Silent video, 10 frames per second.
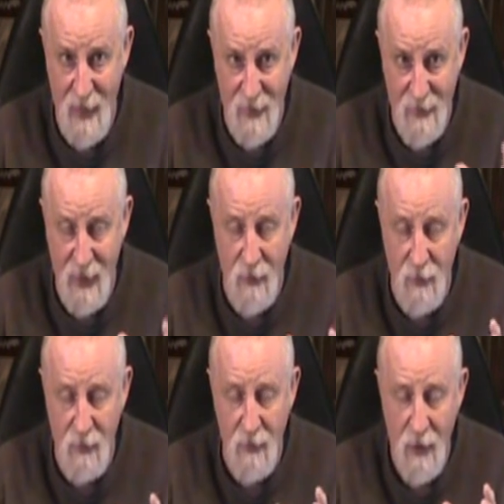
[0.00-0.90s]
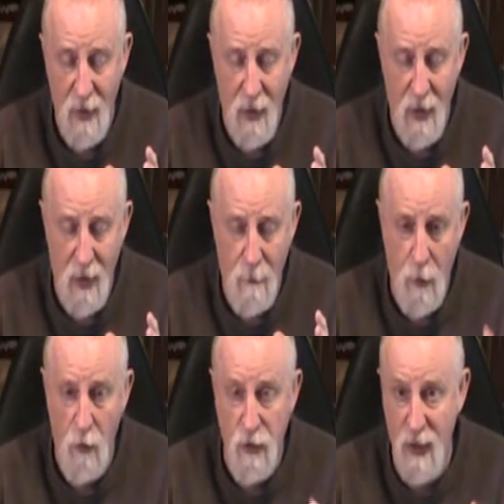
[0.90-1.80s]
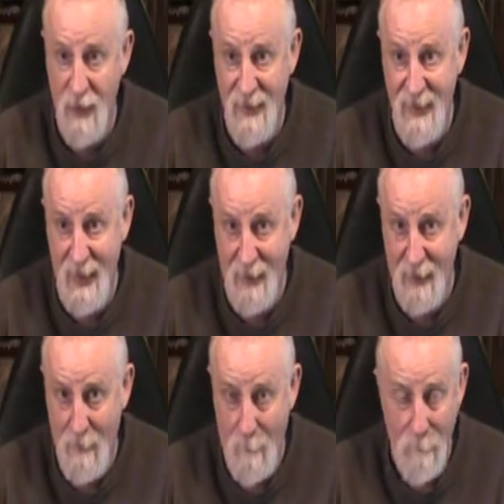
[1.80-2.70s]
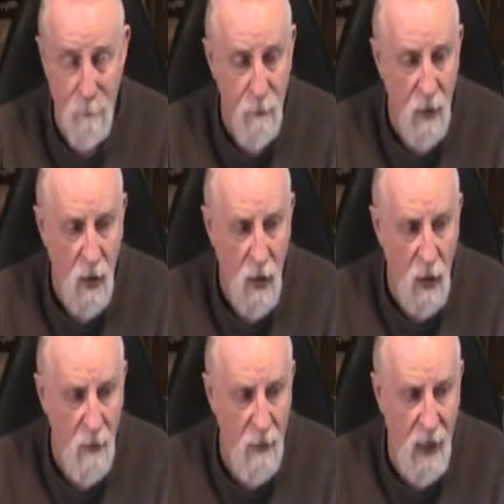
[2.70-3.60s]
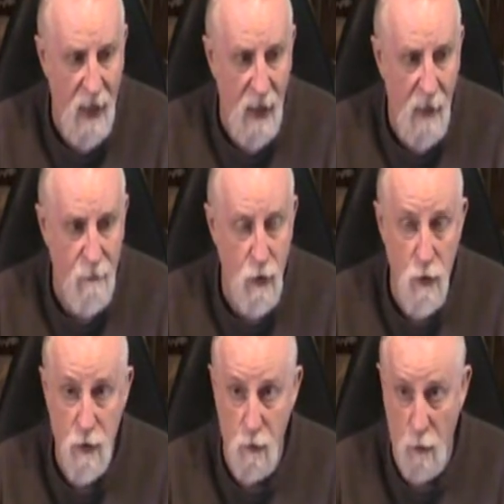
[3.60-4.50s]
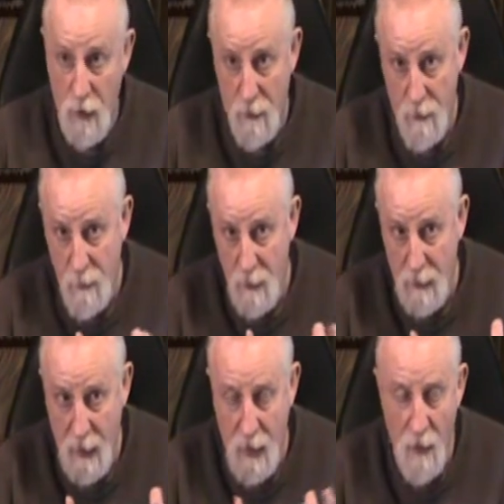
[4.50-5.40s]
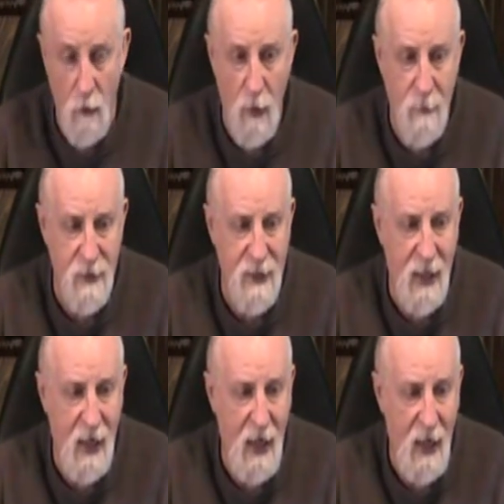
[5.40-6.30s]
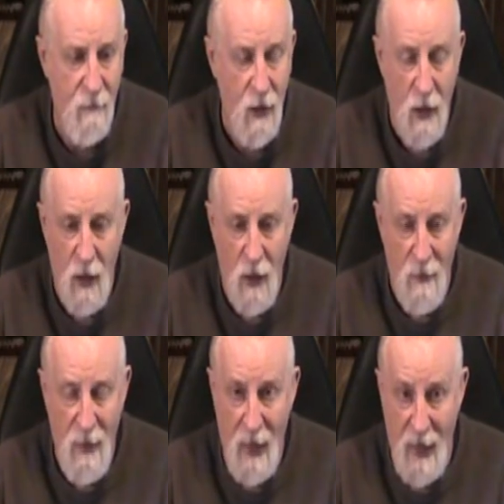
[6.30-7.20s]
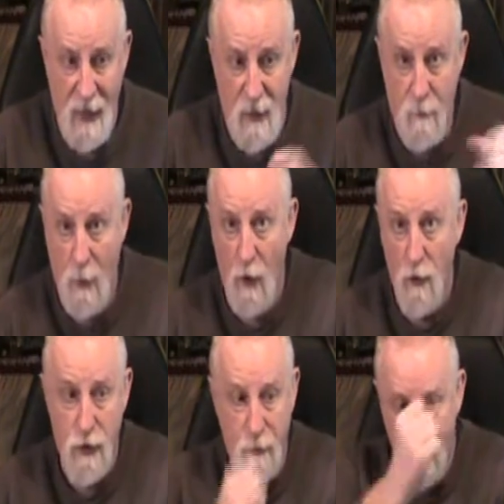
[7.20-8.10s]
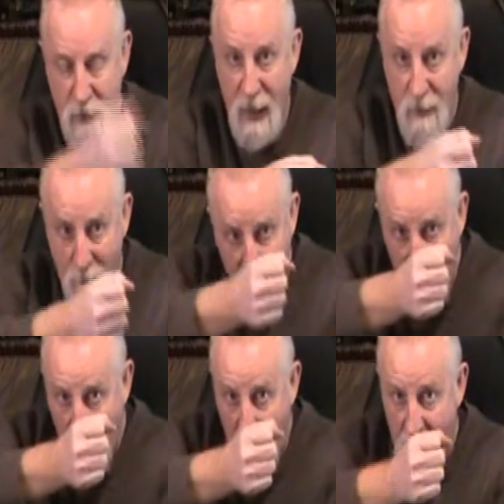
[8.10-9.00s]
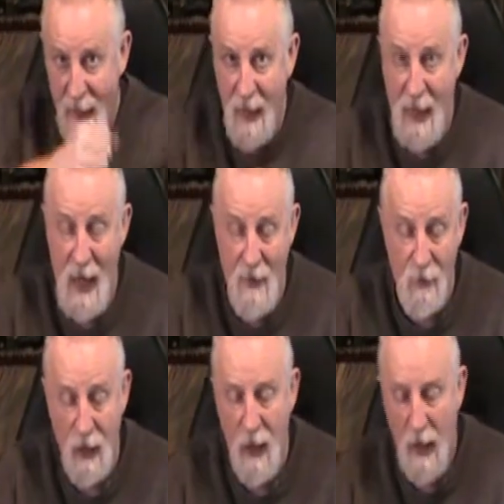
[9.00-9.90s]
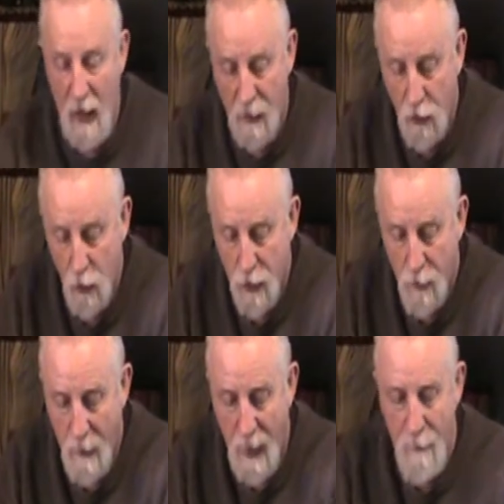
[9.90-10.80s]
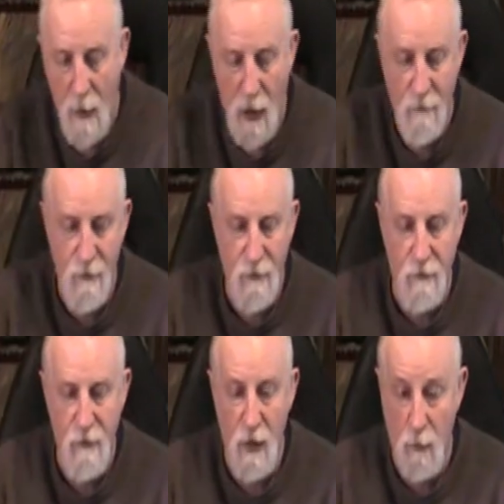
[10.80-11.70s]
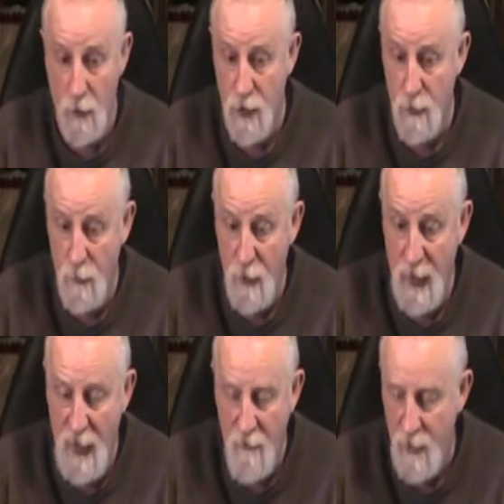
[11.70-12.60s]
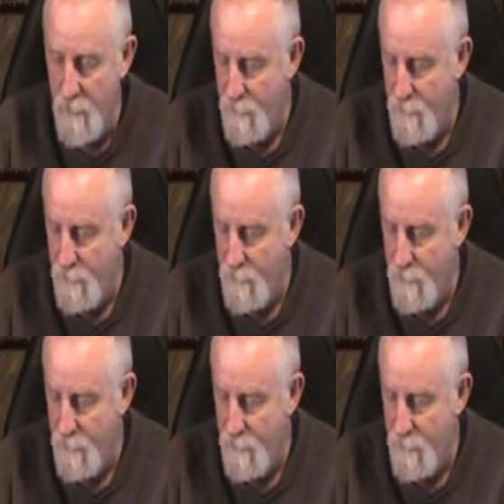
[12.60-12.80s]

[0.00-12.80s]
single post gun stick that I've used with like other weapons that I have, that I could post, put the SVD on it and have it, and lose the bipod from the front, which is pretty heavy.